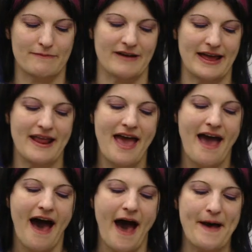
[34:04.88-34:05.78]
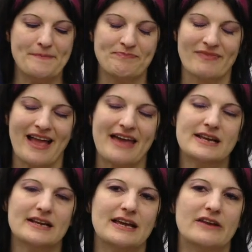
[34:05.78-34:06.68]
up front. Um, I
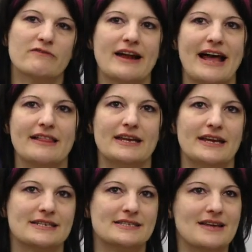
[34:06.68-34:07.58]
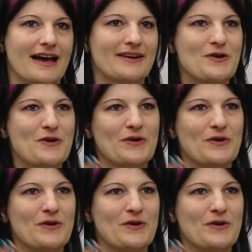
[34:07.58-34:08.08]
think in reality, it's not